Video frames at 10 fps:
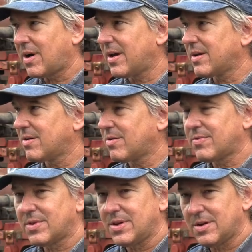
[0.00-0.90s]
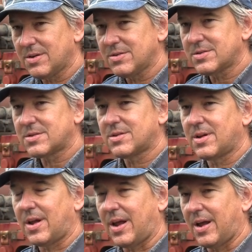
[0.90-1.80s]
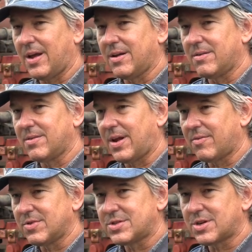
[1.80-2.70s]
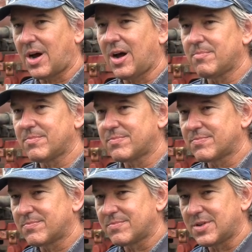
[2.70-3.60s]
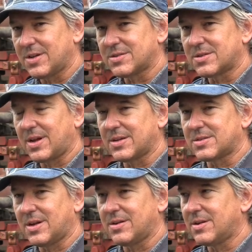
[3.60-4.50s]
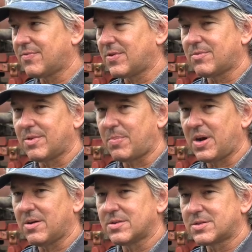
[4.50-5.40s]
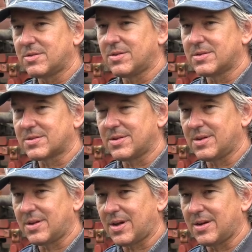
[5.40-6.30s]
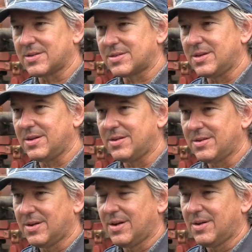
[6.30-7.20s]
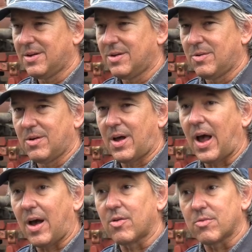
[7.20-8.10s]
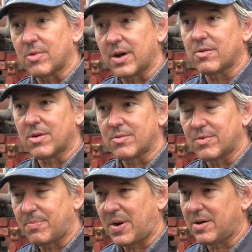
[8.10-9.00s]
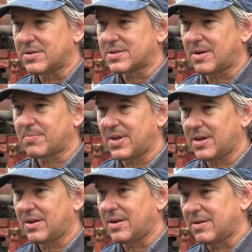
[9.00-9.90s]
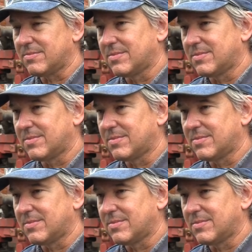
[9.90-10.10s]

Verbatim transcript: on it over the years, and every shop has done different repairs to it, so you can kind of see how the railroad repaired something, and